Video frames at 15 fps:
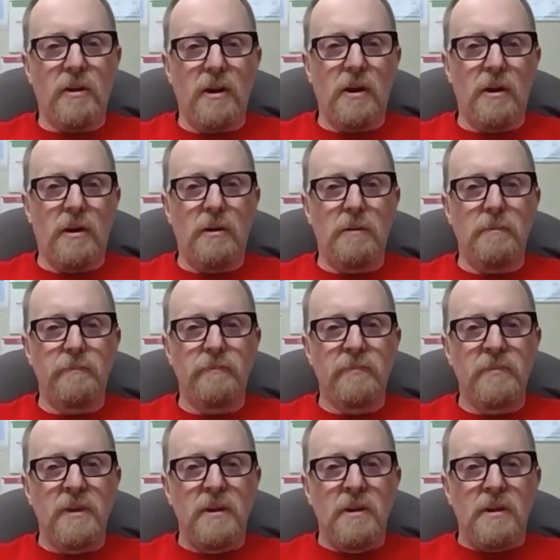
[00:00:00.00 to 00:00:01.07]
um,
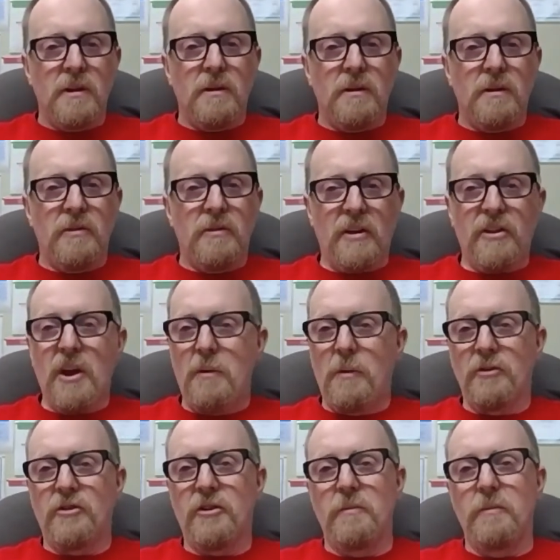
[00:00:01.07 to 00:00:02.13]
that's how
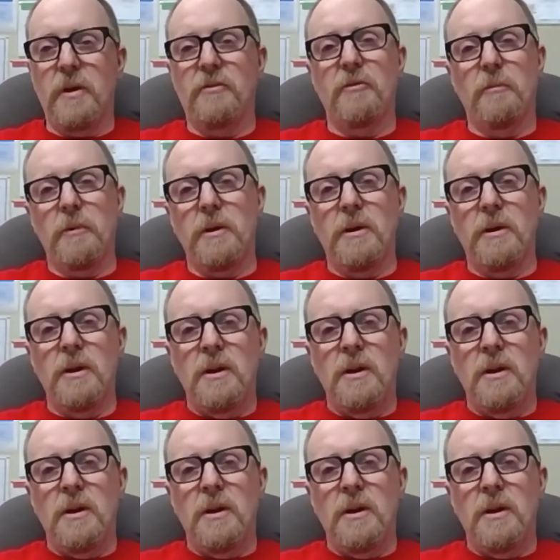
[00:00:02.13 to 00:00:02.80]
much it meant to me.